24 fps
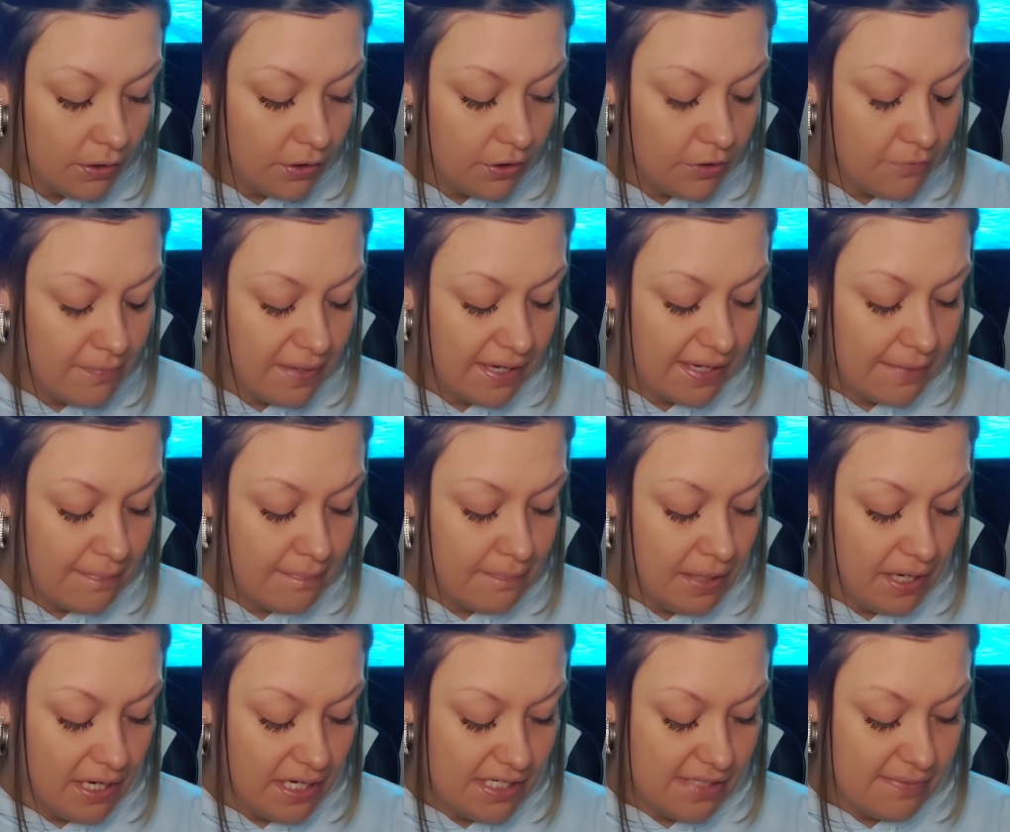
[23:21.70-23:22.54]
You're making
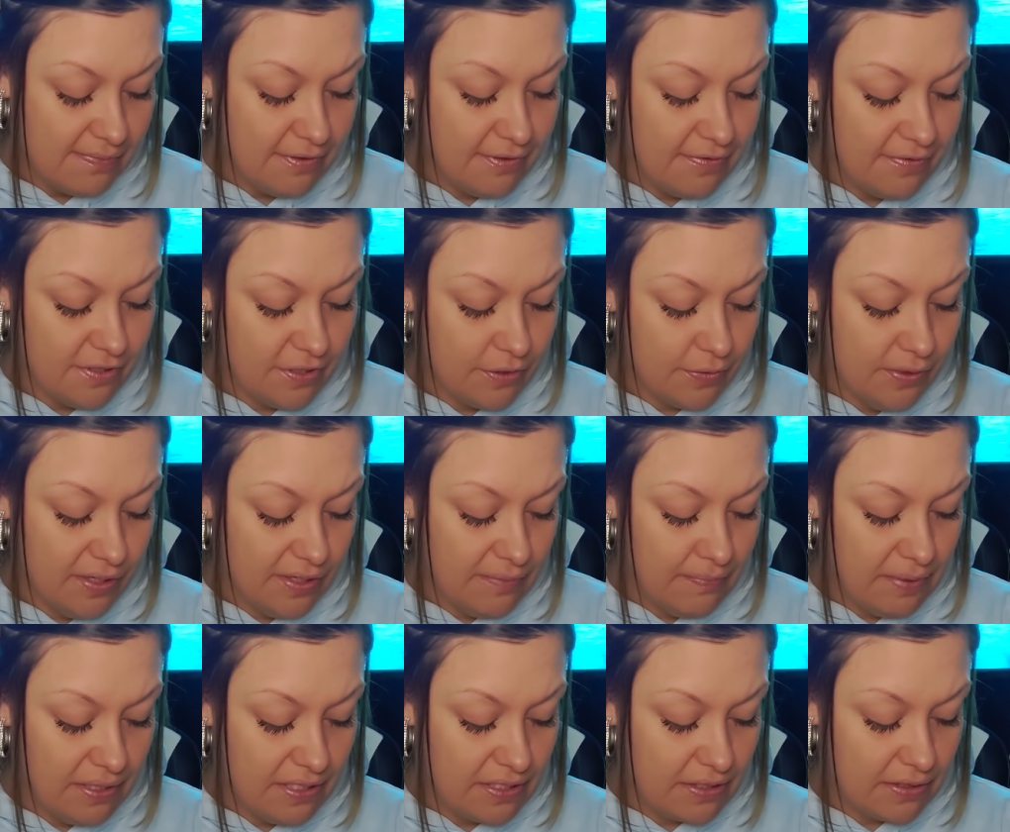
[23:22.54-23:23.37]
boss moves. The
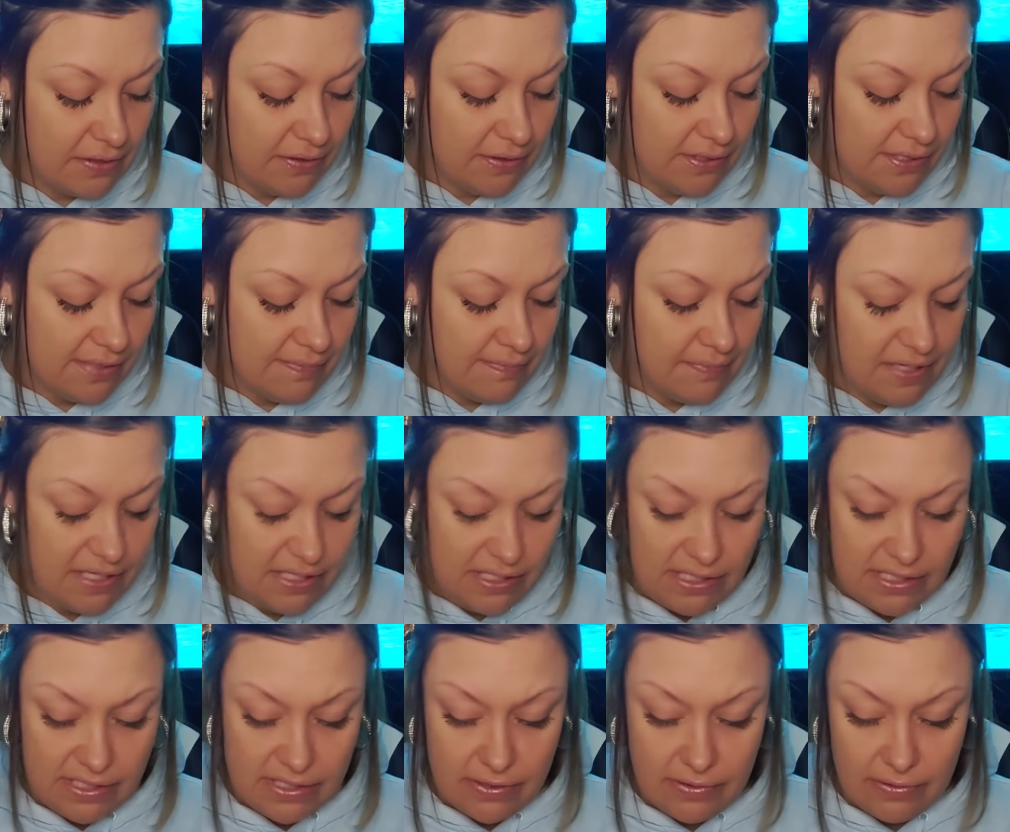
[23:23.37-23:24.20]
Queen of Pentacles is a
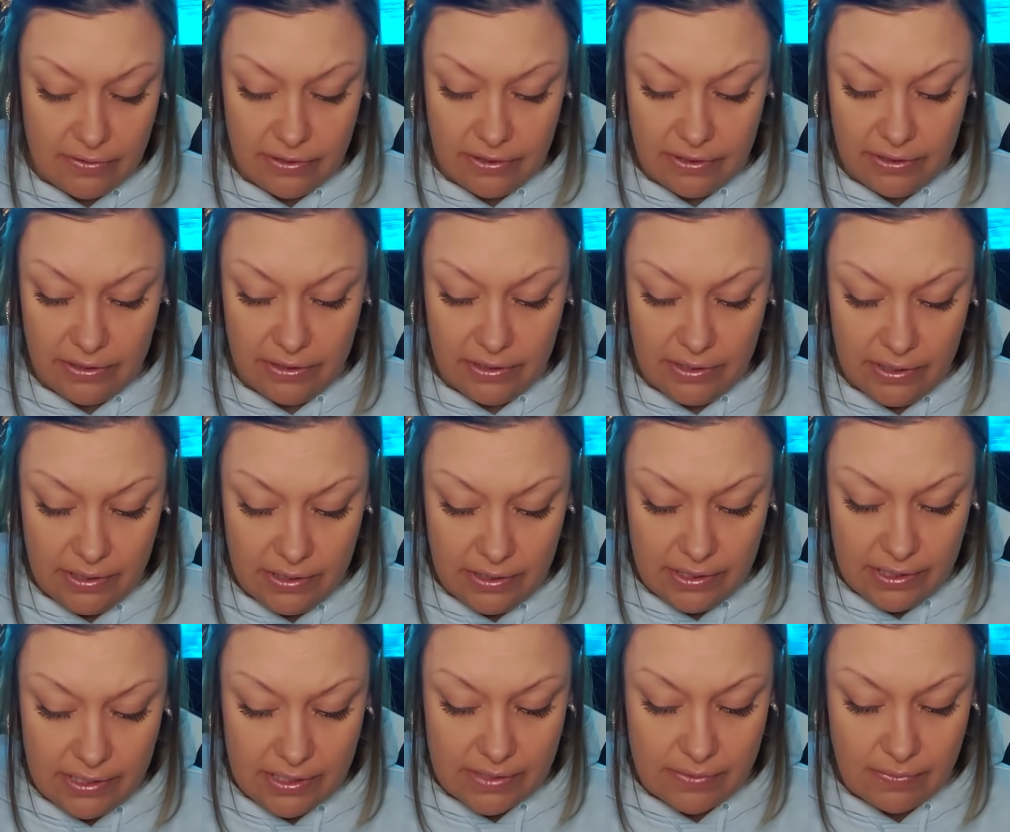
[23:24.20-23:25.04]
business owner
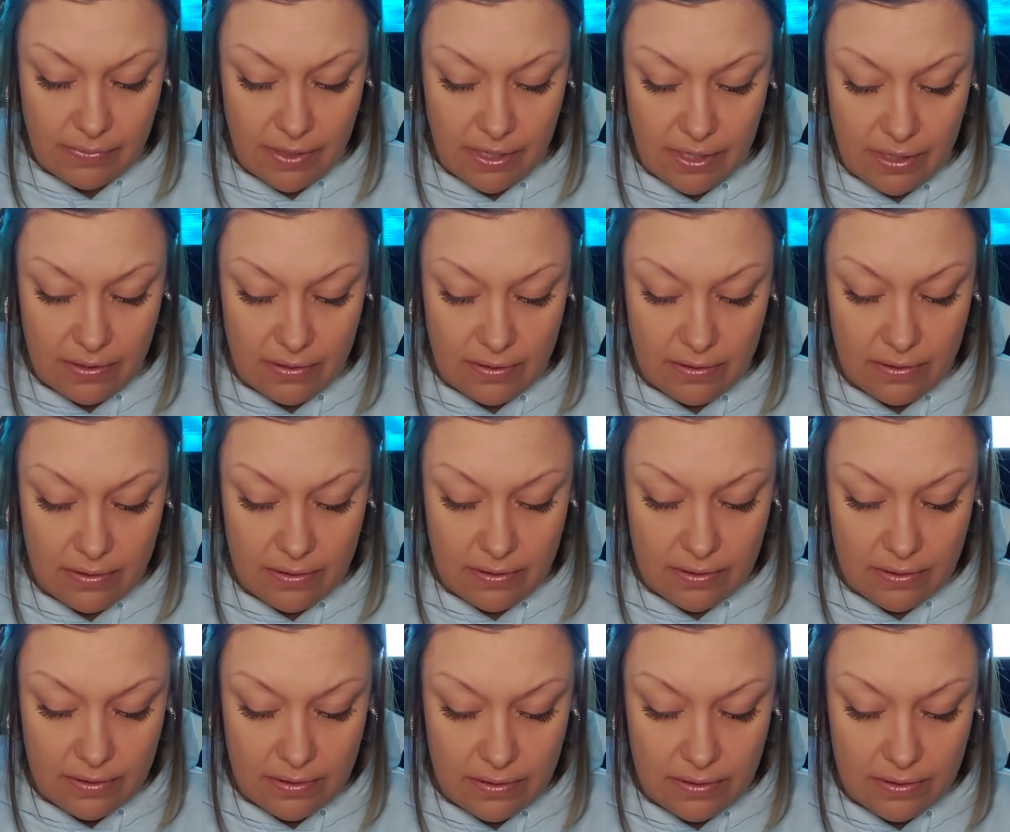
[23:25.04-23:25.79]
as well.